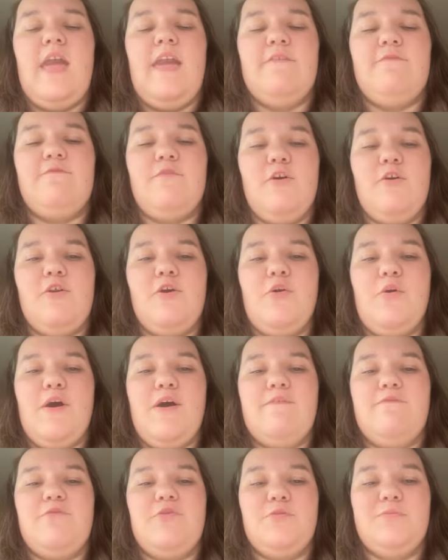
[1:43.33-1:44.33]
photo
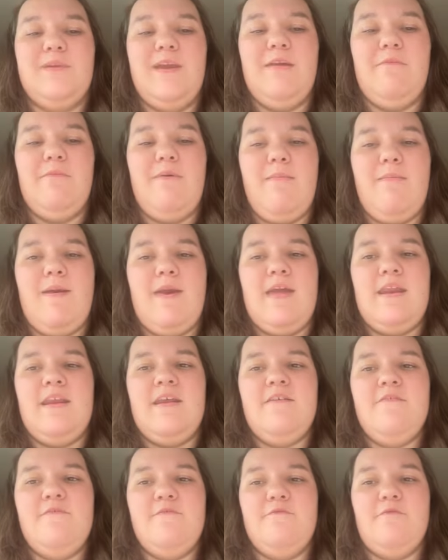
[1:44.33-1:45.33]
of three
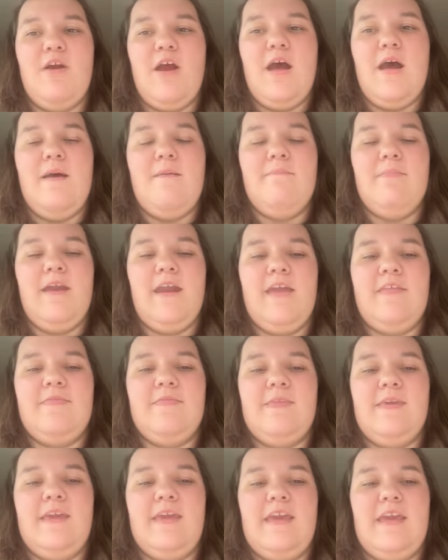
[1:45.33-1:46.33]
women from like
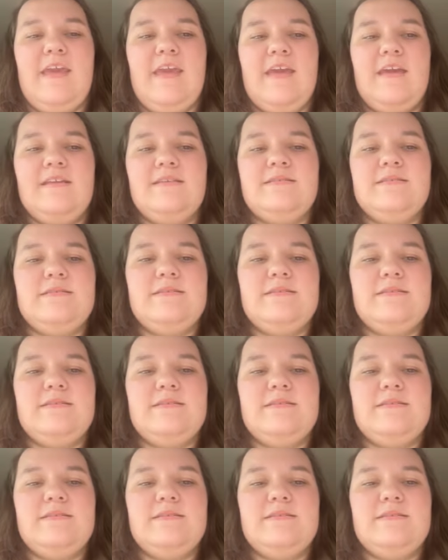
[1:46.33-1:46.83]
the